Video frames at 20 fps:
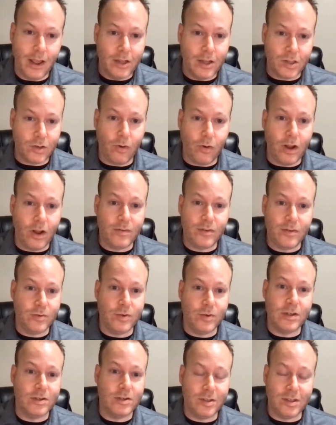So what if
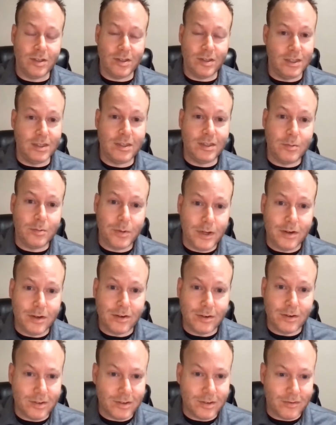Twitter just
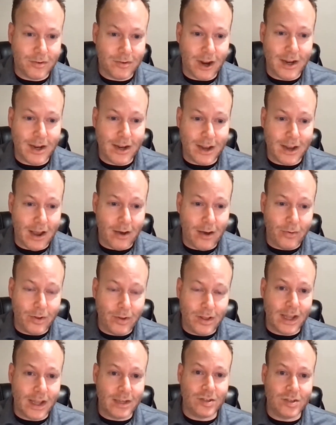disappears, right? How would
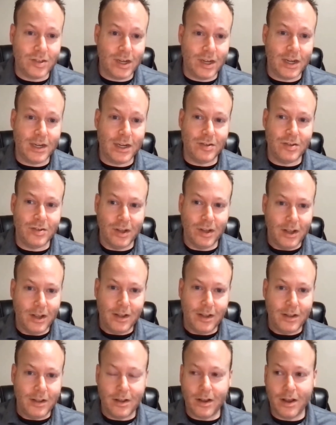that change
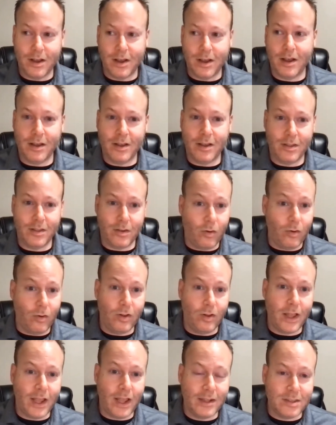uh, the whole
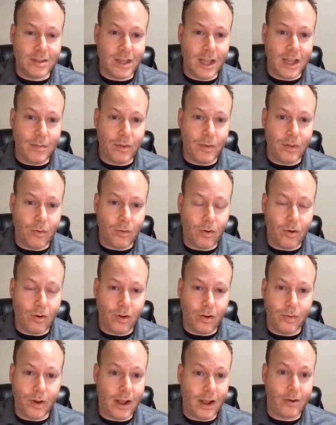landscape of the
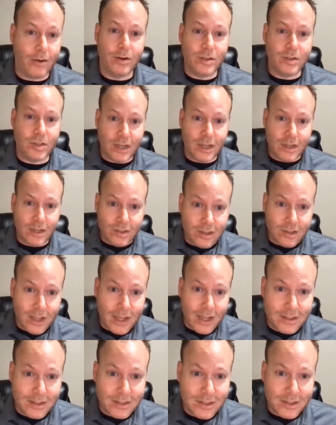world? But how would it change the
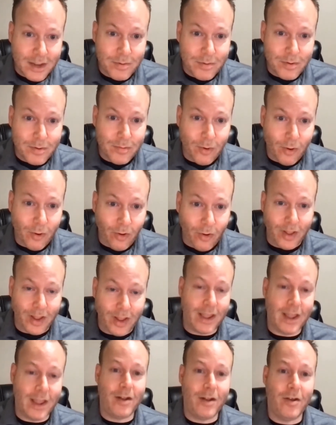landscape in bowling?
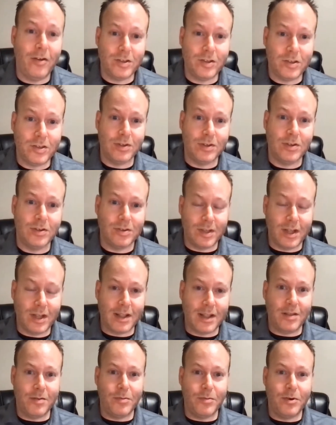I know that Twitter is not
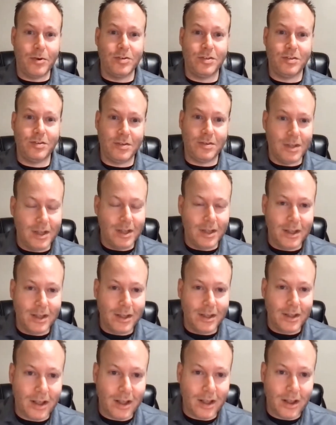the most
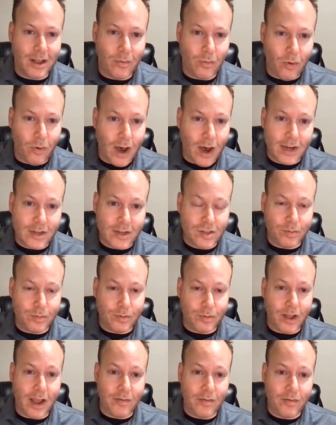uh, watched
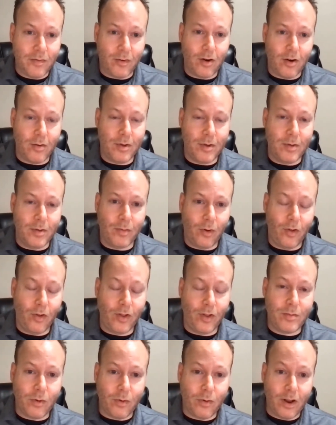platform in bowling,
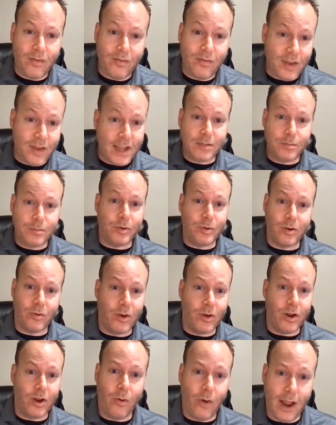but what if Facebook
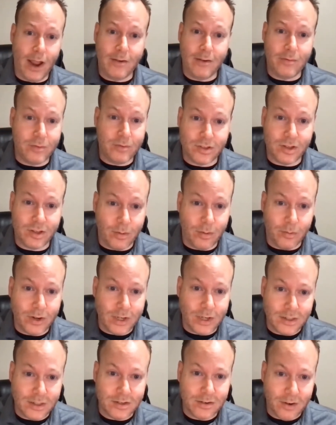went away for some
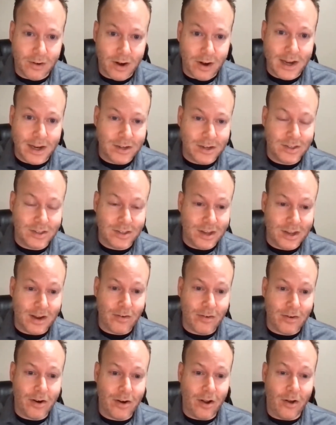reason, right? You just
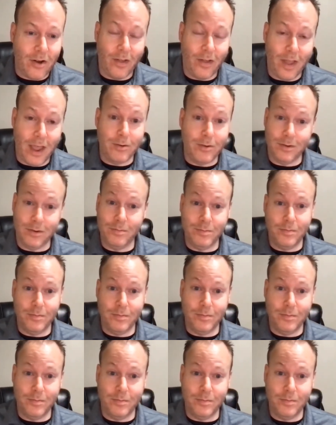never know. That would